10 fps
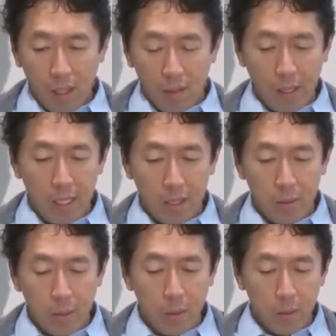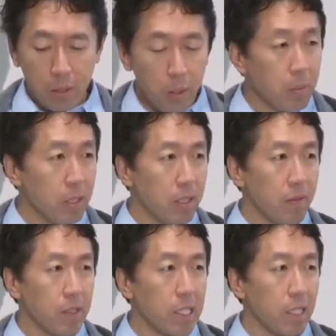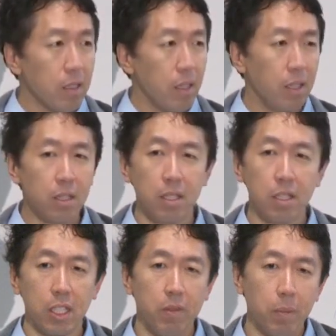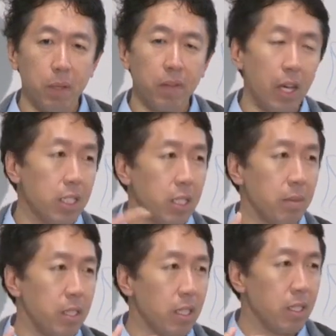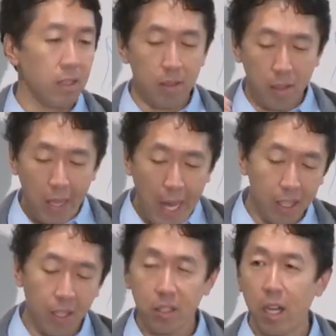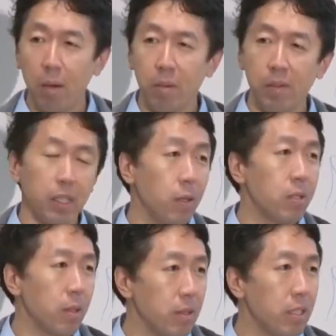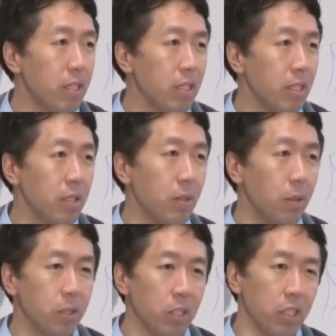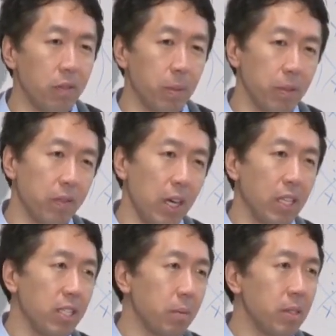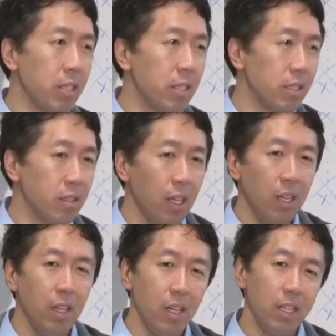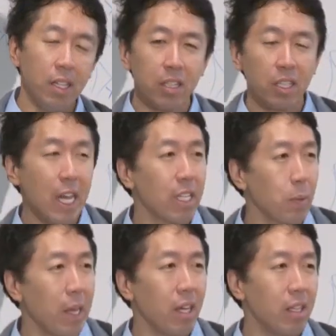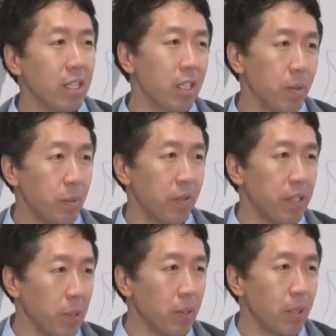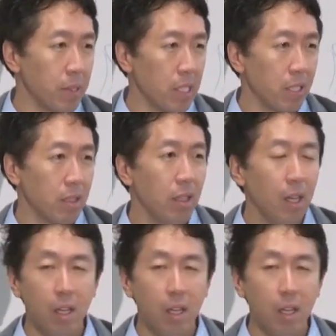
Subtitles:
Yeah, right. So do you just cumulatively, such as give it perfect eye segmentation, then add on top perfect nose segmentation, or do you give it perfect eye segmentation, and then take that away, and then give it perfect nose segmentation?